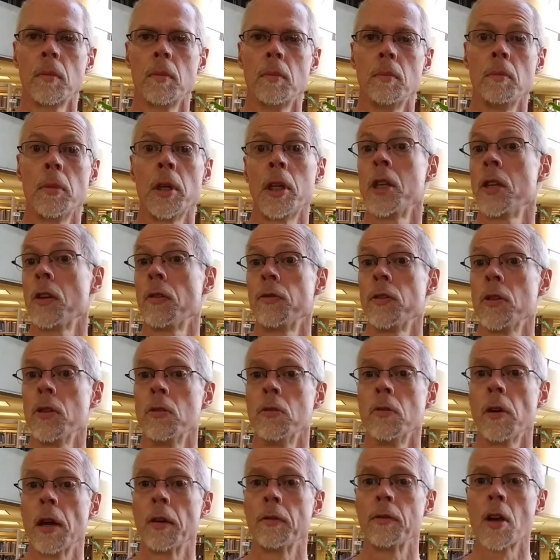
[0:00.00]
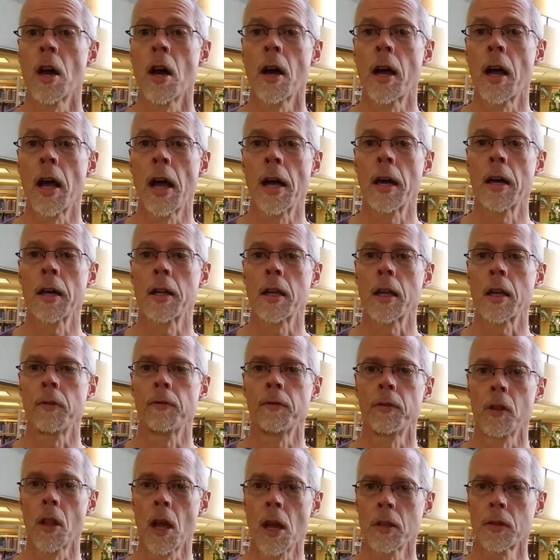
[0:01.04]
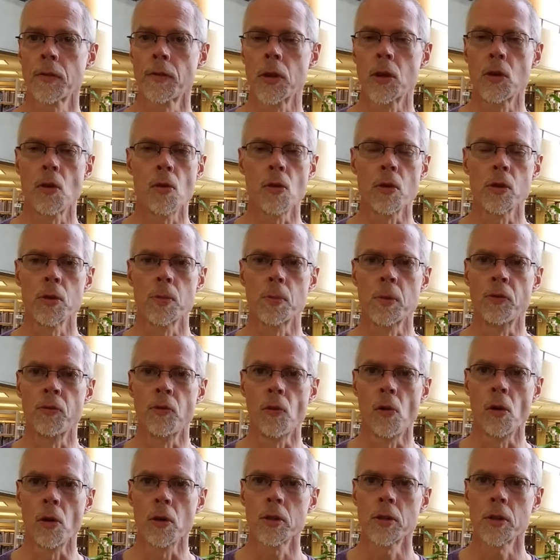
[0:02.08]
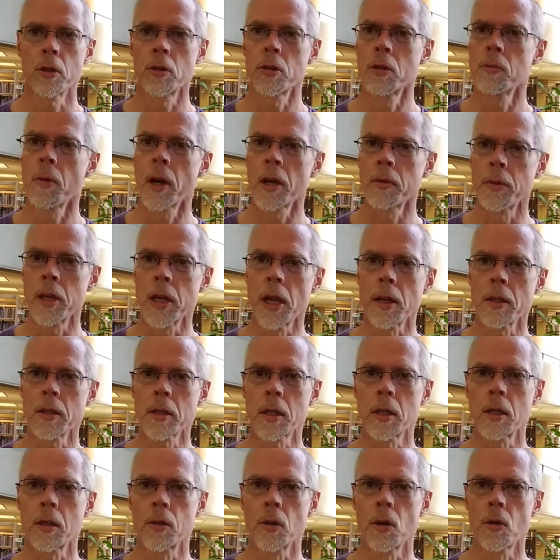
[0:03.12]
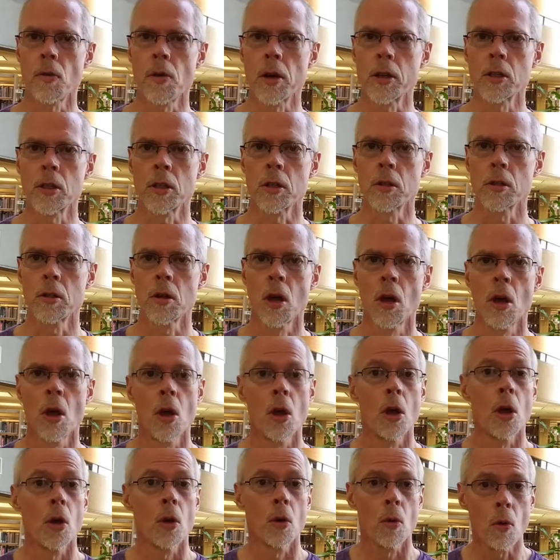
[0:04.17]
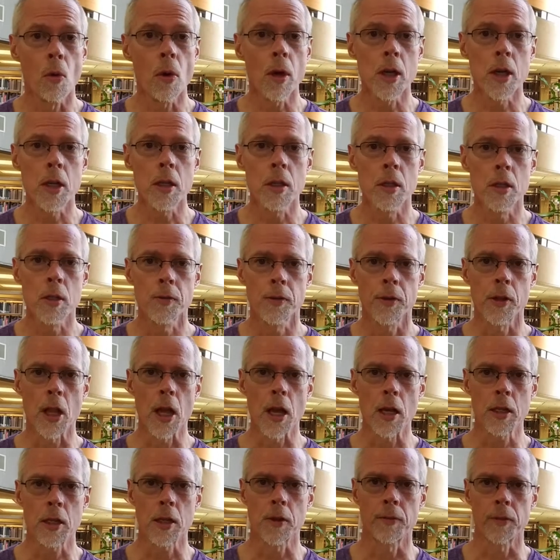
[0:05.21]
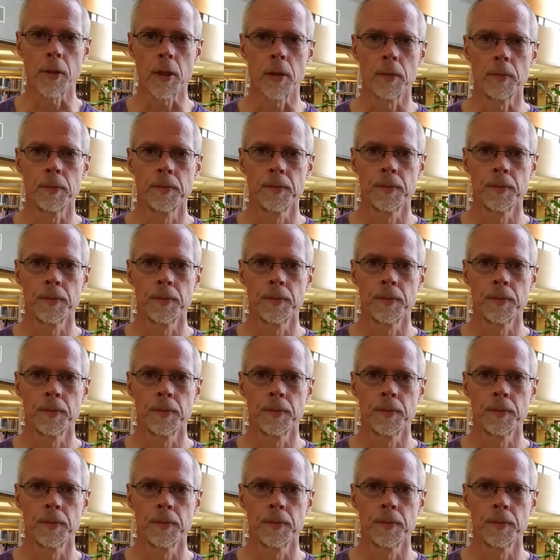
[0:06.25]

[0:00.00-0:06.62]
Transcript: Many of you have not had a philosophy course before, so you might be asking the question, what is philosophy?